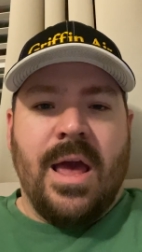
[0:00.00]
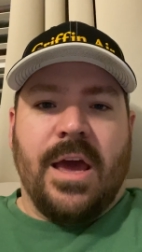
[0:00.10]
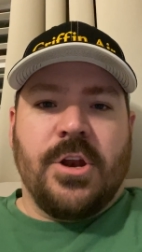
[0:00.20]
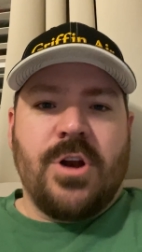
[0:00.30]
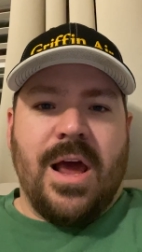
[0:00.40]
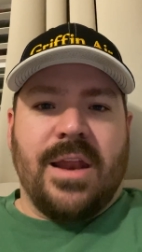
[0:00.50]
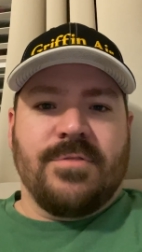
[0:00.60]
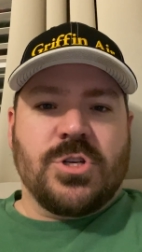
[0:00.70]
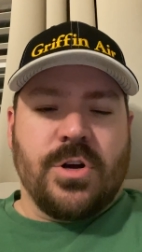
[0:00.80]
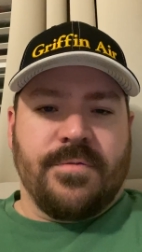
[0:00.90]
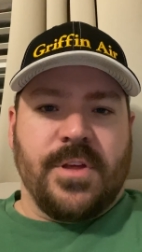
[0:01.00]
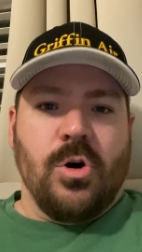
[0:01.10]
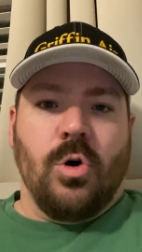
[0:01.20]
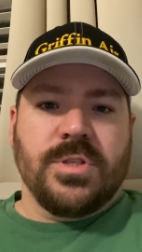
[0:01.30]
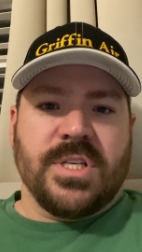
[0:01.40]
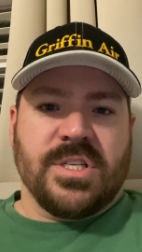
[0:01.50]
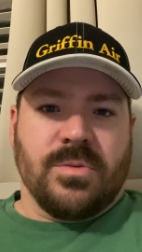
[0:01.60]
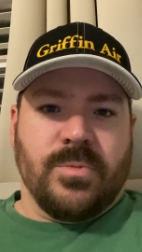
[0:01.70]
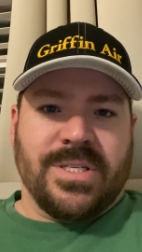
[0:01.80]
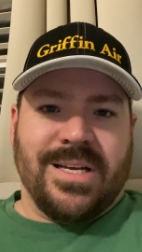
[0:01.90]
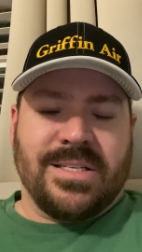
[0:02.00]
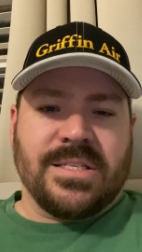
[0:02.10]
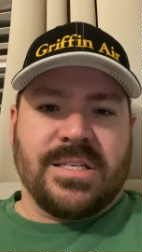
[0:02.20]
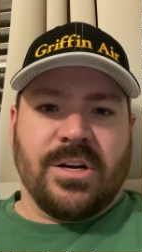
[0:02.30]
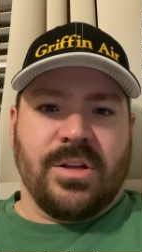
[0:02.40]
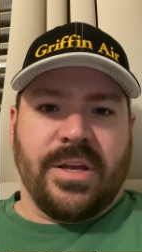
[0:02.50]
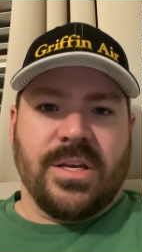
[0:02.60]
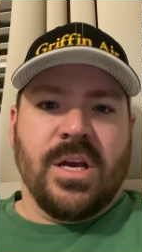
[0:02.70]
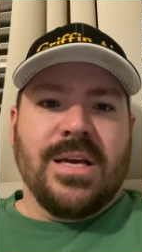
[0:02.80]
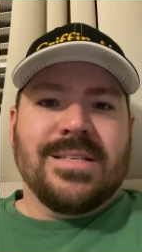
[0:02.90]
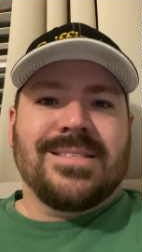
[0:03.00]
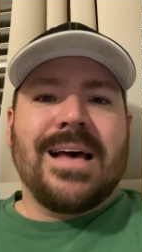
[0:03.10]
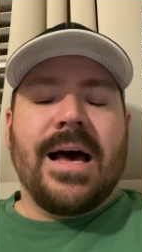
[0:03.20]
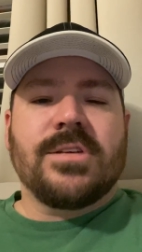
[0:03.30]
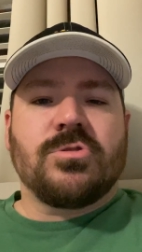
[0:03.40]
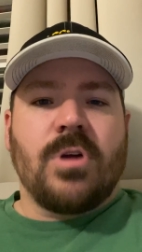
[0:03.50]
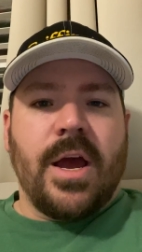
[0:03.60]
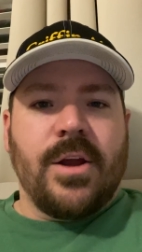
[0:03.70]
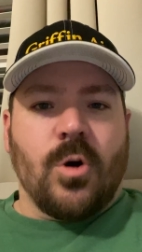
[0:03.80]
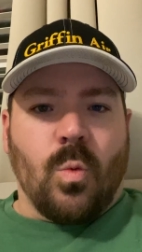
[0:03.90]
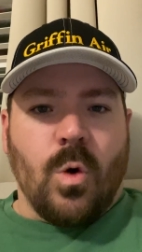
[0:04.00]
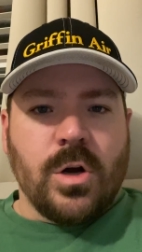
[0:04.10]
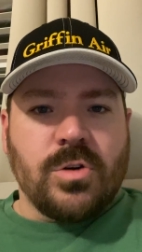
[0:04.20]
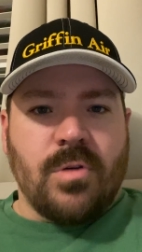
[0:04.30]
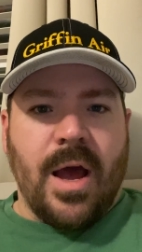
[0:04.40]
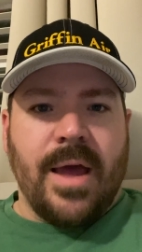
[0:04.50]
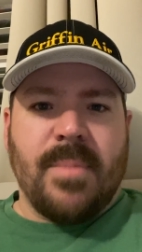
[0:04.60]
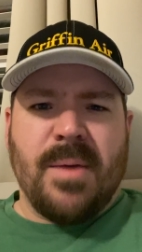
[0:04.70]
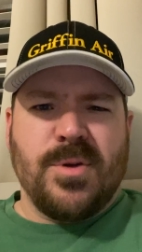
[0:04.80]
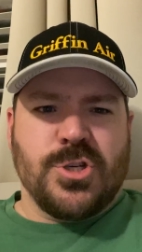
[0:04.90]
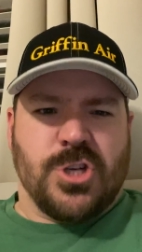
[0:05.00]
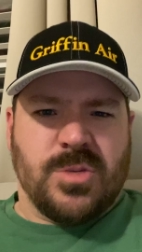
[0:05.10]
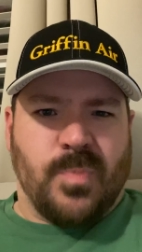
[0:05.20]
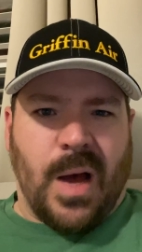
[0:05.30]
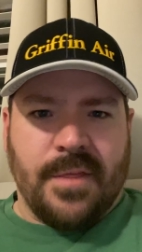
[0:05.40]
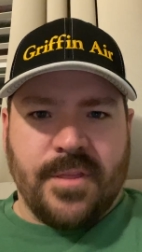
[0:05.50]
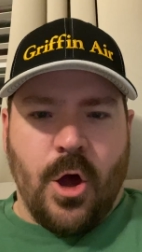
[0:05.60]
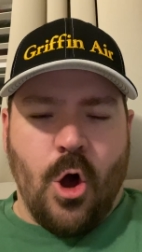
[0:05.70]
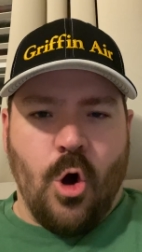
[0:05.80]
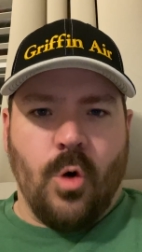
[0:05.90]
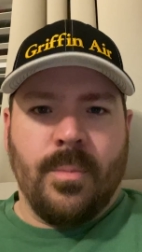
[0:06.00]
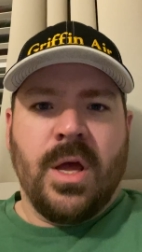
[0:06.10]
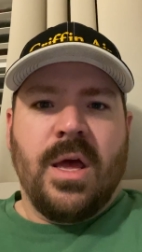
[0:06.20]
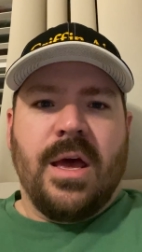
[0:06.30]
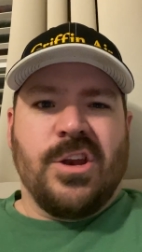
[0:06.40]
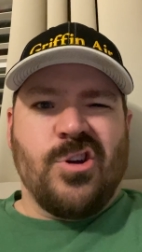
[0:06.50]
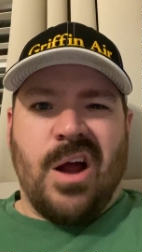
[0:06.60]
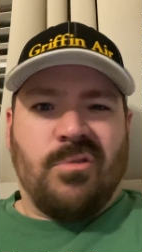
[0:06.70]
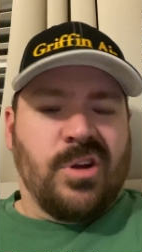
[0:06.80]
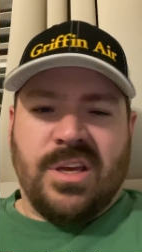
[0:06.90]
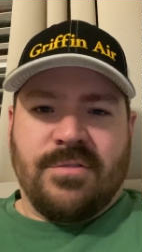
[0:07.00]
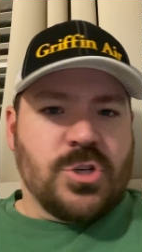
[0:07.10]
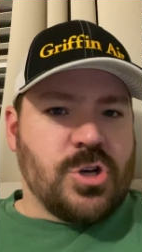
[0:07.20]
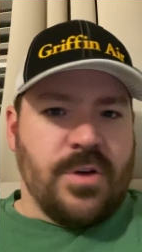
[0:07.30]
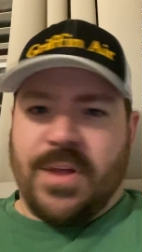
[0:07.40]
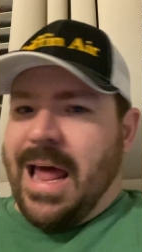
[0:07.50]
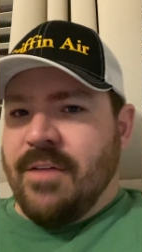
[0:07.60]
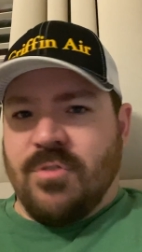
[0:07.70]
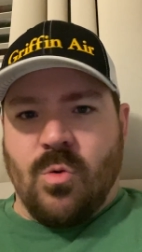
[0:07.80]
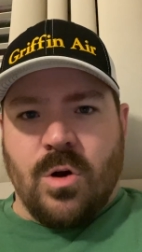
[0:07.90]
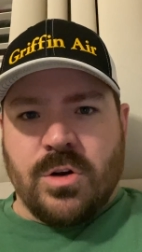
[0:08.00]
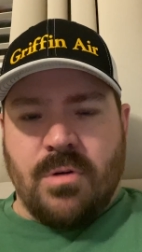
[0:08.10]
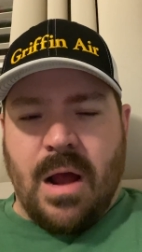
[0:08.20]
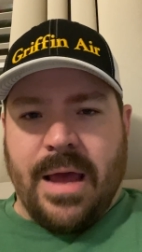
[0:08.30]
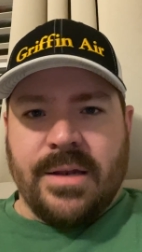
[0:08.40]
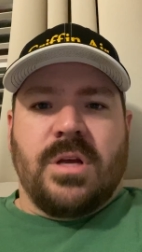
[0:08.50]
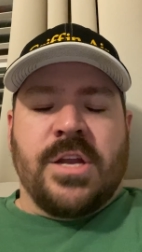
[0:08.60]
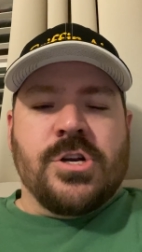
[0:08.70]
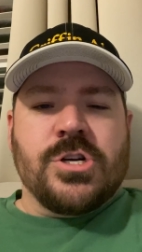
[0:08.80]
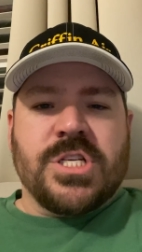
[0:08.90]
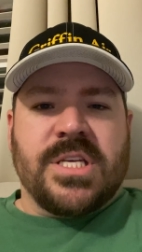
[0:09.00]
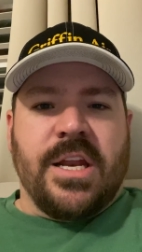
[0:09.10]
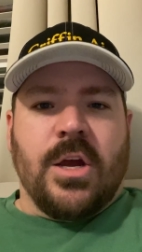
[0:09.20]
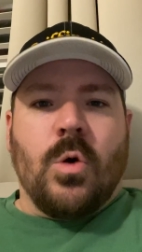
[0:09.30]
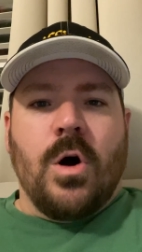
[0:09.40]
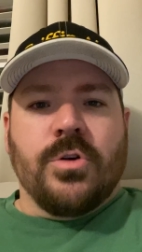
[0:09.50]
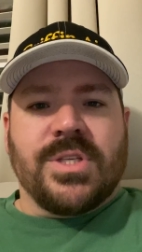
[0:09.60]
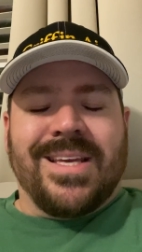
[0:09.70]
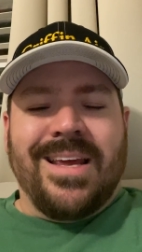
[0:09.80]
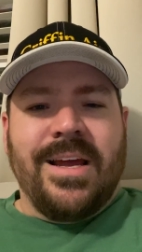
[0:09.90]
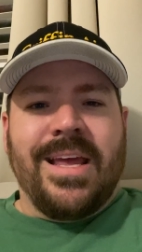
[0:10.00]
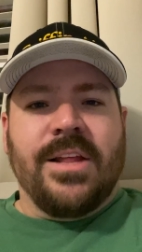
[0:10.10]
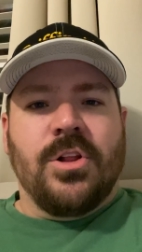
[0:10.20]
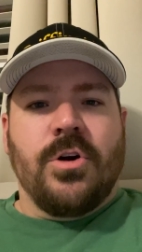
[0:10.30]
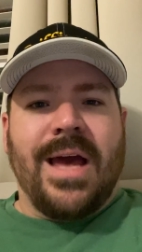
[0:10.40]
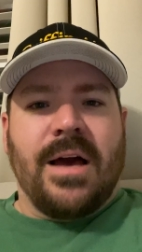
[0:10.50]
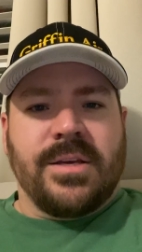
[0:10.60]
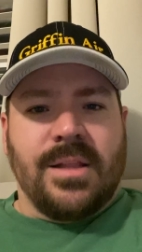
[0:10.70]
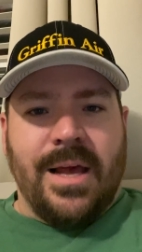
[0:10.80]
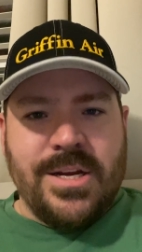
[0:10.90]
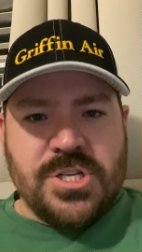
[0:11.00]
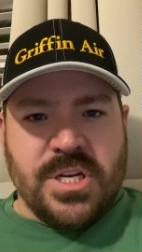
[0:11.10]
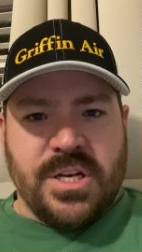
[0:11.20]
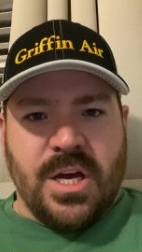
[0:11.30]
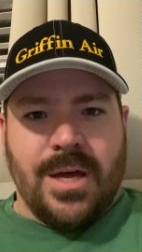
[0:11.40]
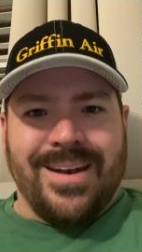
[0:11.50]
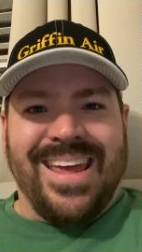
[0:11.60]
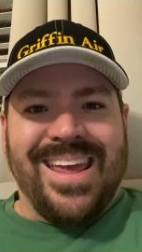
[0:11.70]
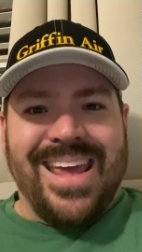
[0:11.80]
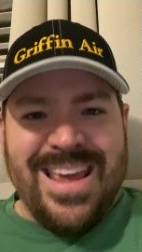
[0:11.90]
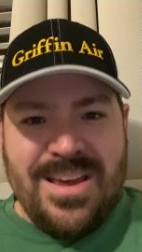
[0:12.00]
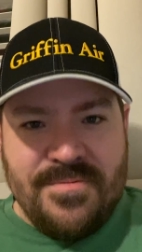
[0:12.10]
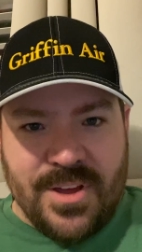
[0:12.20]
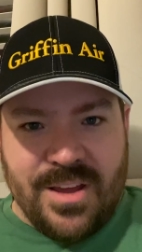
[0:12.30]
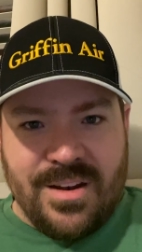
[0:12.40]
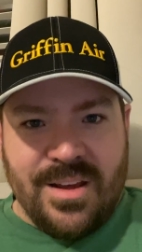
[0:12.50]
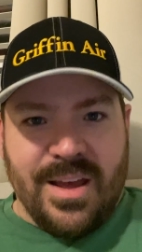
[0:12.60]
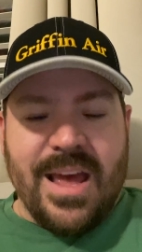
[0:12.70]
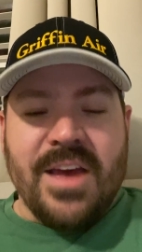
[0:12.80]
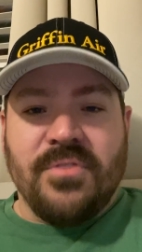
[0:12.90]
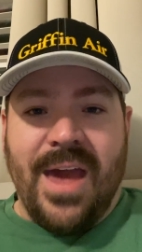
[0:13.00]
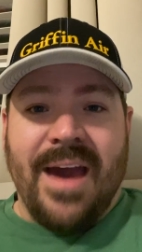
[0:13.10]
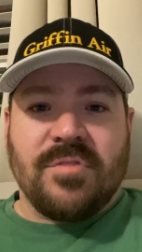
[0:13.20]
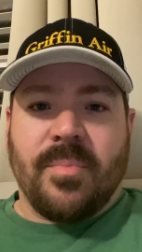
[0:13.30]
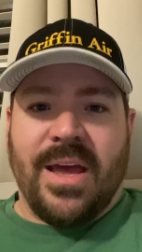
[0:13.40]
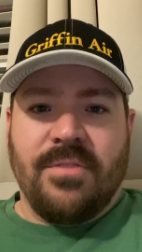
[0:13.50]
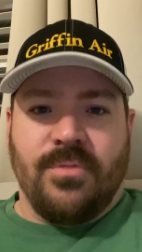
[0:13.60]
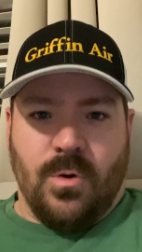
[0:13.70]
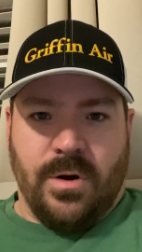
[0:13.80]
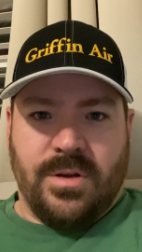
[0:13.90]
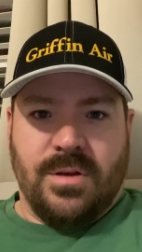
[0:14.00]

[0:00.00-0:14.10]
and you're not even sure if the old system was necessarily sized right or worked right. Maybe you just bought the home and you're not really even sure if it ever worked right, and you're just getting quotes. Get a heat load calculation done, even if you have to pay for it,